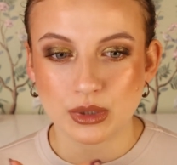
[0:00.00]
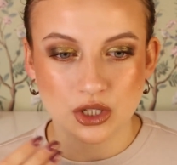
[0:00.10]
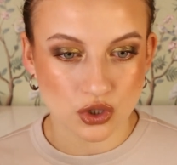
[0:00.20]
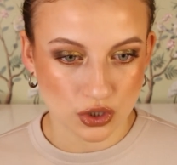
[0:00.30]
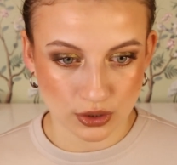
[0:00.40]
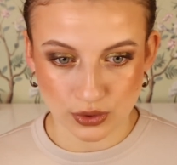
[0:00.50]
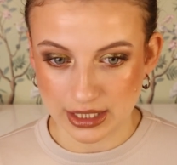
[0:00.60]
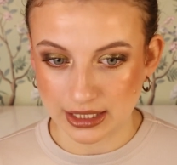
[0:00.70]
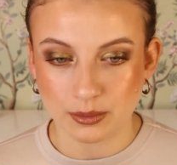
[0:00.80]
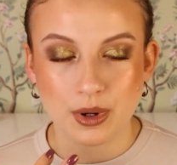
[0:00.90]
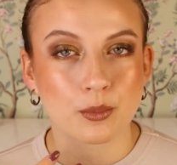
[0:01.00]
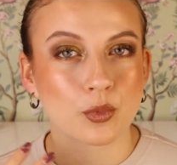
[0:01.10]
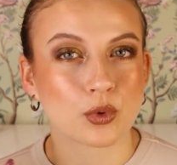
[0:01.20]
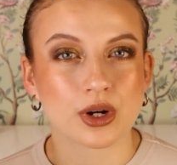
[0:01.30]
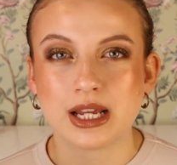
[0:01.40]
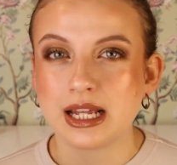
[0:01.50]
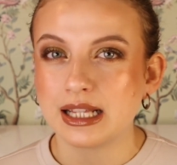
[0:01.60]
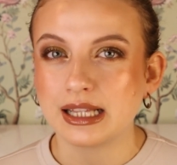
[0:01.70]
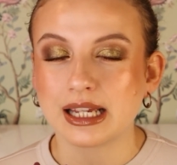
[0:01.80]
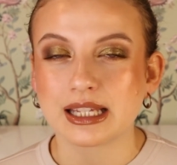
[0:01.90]
but it just looks a little bit more
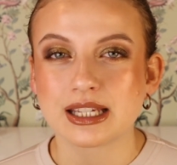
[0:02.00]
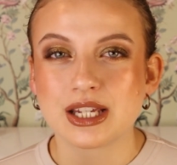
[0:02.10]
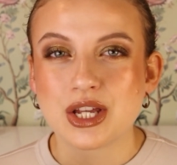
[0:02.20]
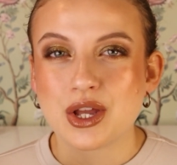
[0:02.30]
like